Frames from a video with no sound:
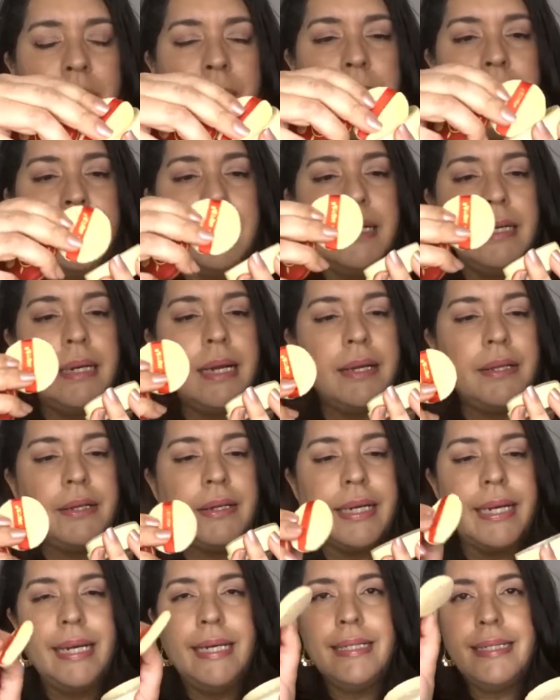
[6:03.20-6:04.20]
But in
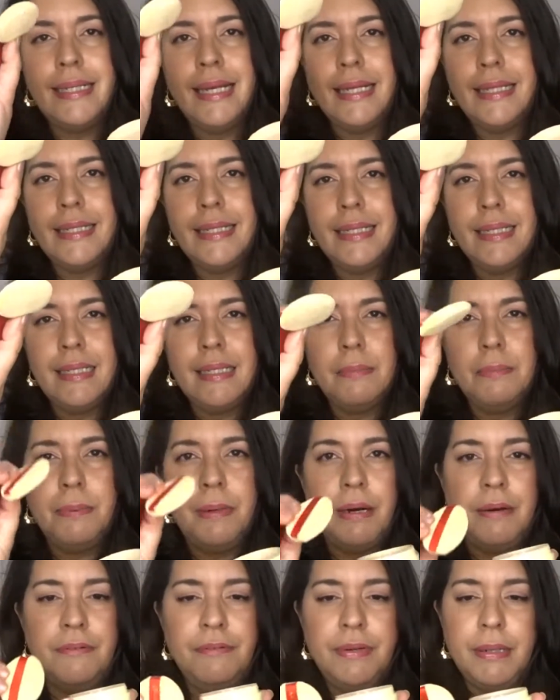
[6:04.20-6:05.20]
either case, that's the
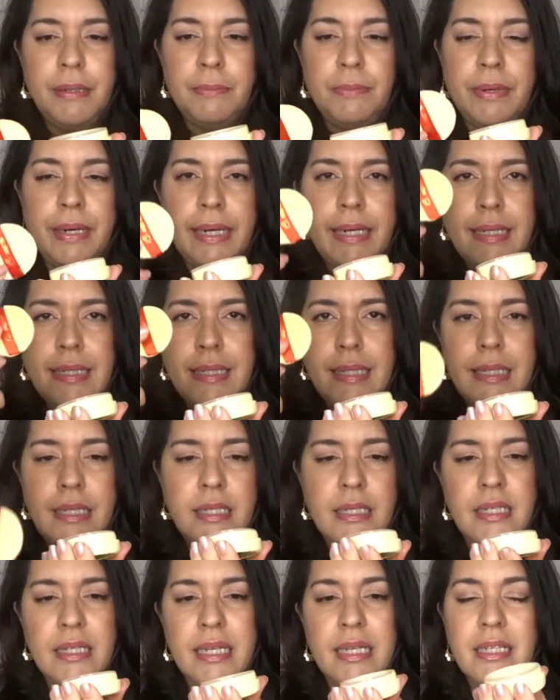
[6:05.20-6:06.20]
puff it brings.
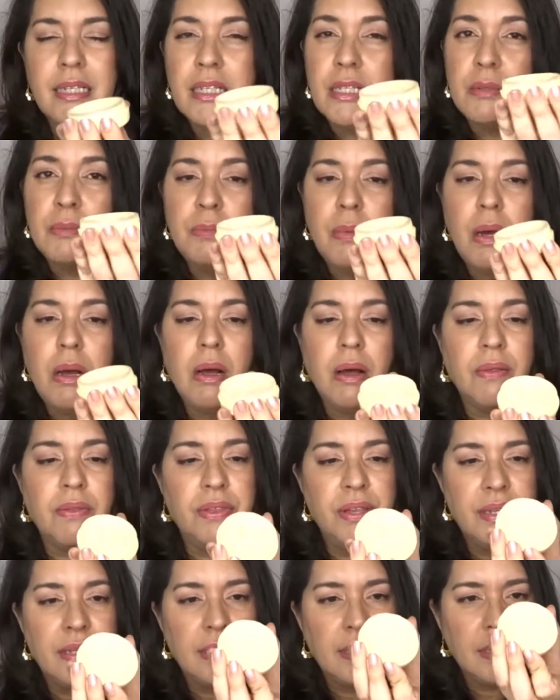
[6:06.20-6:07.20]
It's small.
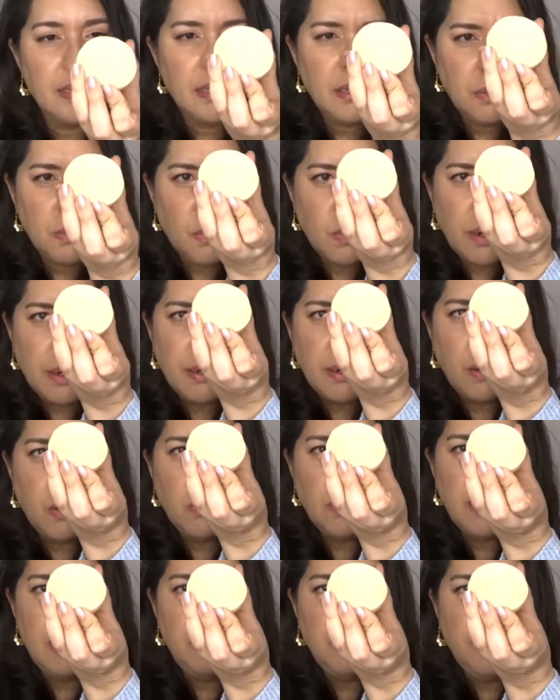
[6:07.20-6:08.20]
This little one
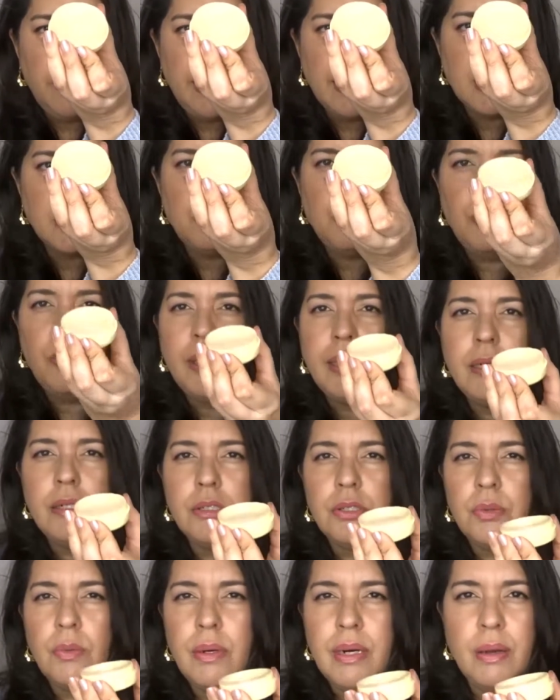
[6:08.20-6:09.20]
only brings
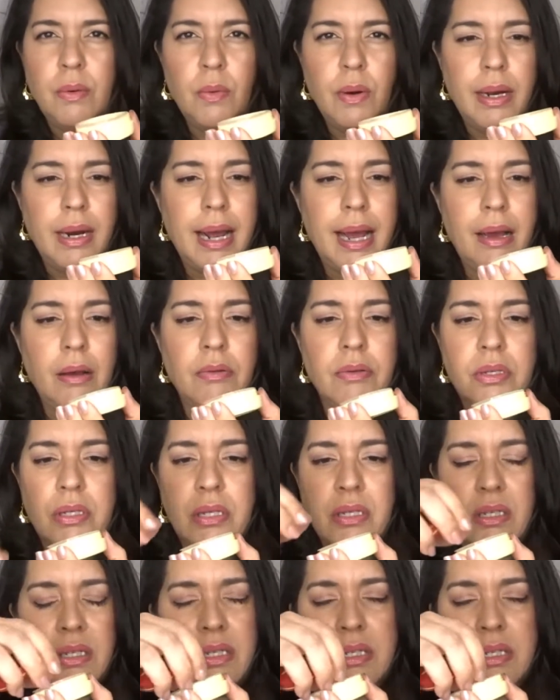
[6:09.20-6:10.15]
0.21 ounces.